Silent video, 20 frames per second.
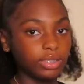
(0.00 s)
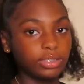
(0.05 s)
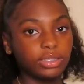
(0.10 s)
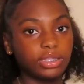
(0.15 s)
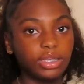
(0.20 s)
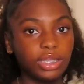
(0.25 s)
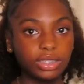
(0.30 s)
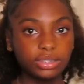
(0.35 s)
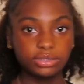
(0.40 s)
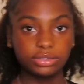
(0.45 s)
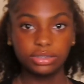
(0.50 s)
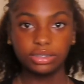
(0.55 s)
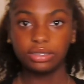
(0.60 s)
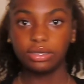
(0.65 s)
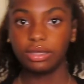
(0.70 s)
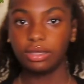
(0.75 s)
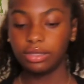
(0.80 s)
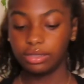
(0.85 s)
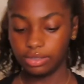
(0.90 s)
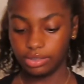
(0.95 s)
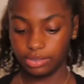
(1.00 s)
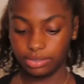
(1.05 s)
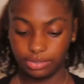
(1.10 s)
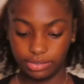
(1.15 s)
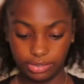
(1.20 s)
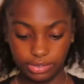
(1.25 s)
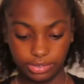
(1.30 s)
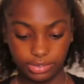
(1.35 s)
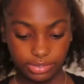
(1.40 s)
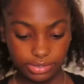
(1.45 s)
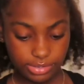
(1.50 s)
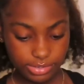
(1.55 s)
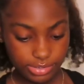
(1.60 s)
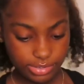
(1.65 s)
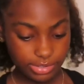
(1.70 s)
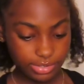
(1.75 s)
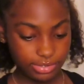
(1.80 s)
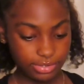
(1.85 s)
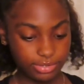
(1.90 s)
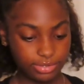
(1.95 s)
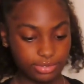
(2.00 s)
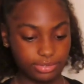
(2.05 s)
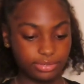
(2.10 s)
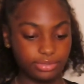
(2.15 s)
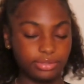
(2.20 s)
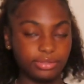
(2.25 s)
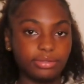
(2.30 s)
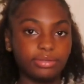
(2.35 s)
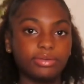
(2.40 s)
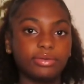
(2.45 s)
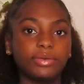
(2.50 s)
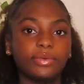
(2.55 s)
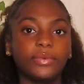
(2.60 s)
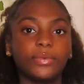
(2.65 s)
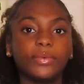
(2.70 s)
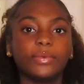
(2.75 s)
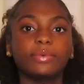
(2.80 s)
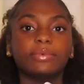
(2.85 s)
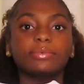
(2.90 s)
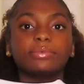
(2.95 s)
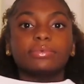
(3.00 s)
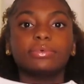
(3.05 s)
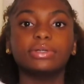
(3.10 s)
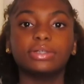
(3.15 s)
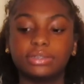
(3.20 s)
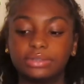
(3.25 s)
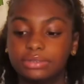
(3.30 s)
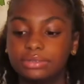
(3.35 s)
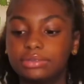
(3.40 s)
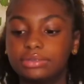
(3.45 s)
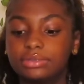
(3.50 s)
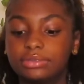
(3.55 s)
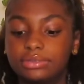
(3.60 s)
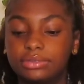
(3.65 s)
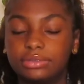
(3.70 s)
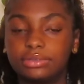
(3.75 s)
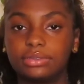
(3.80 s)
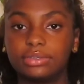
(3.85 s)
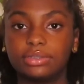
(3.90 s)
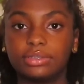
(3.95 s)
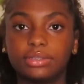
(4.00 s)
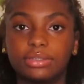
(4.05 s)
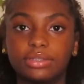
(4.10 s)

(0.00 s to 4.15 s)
The next thing I got was